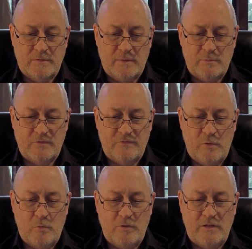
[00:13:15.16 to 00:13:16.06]
that was
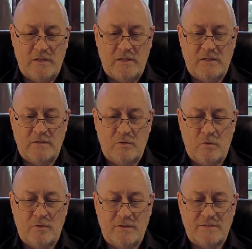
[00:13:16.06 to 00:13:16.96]
folding in
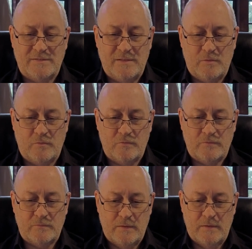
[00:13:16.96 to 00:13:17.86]
on itself.
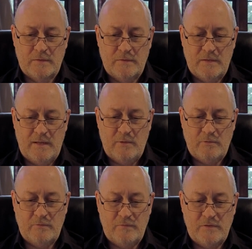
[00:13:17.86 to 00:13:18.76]
Then out
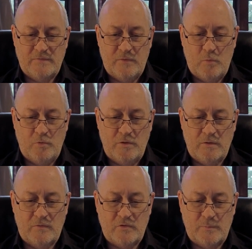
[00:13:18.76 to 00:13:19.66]
of this folding
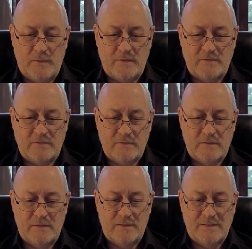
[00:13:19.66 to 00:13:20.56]
of space
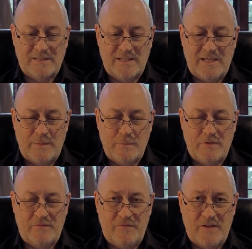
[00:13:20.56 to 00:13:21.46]
came
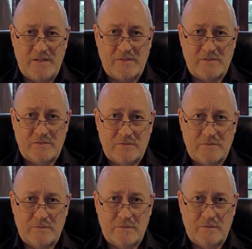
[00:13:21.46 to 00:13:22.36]
a face,
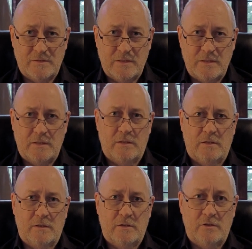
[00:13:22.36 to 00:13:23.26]

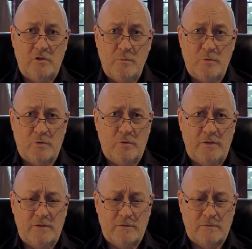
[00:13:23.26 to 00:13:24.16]

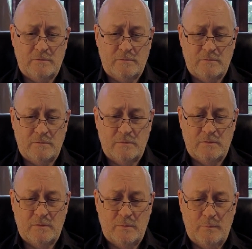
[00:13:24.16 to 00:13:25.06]
humanoid,
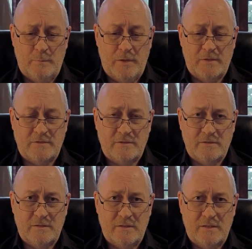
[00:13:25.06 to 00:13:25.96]
but
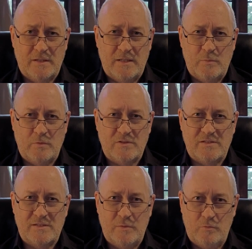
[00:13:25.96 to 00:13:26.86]
it was
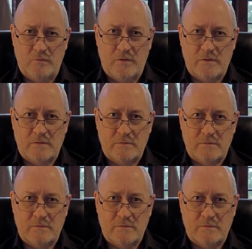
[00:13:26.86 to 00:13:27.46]
silver.